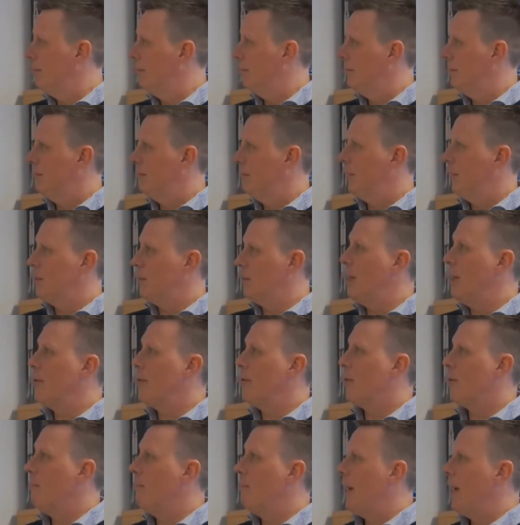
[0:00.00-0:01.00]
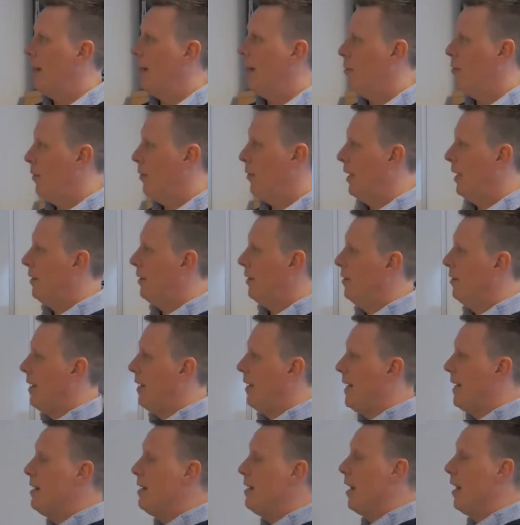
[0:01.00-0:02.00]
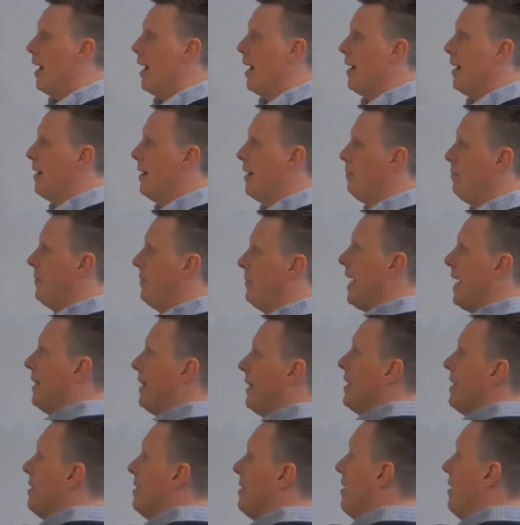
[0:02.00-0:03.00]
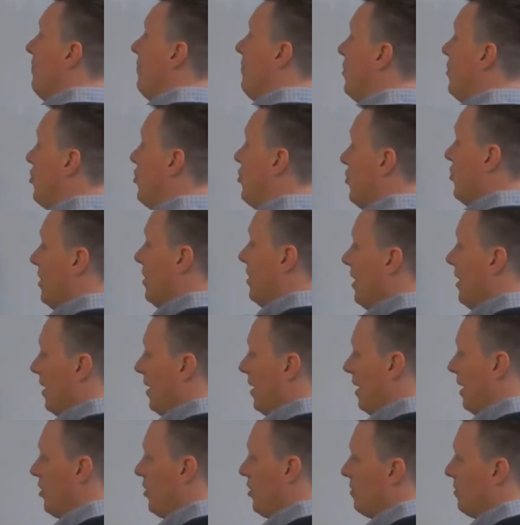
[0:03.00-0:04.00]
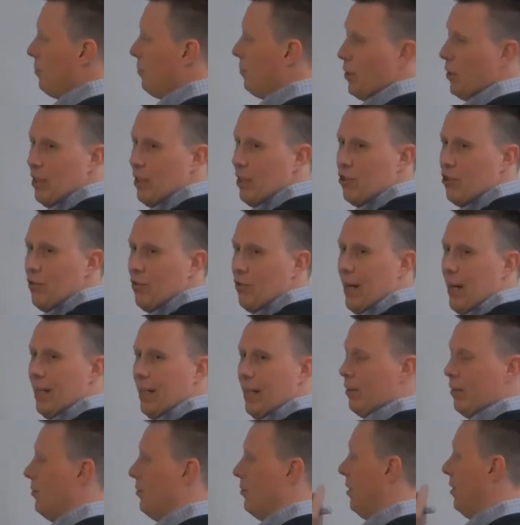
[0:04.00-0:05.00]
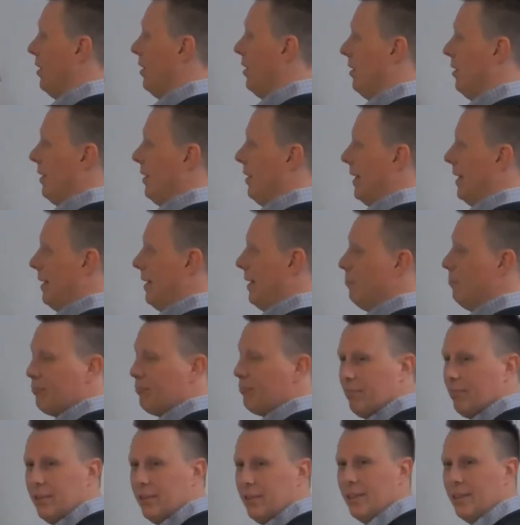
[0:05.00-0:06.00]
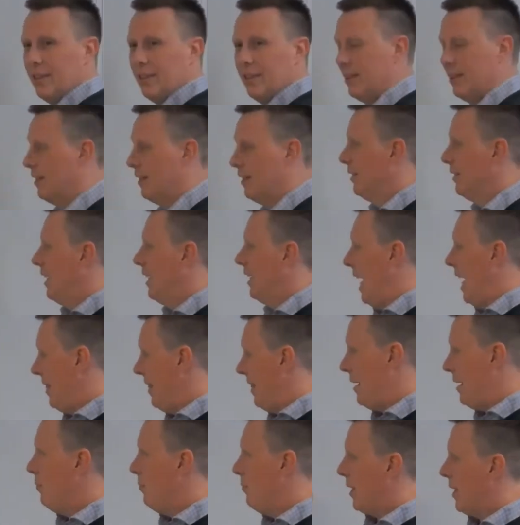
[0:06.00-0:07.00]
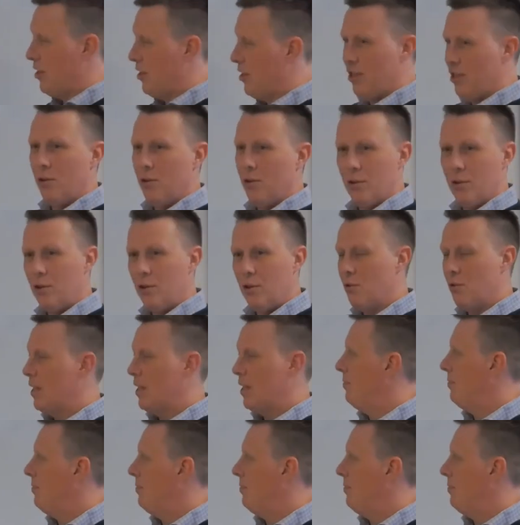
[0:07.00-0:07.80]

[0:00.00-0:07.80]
Because now the compiler will inline take this definition here and just put it straight into the and then we can just use it with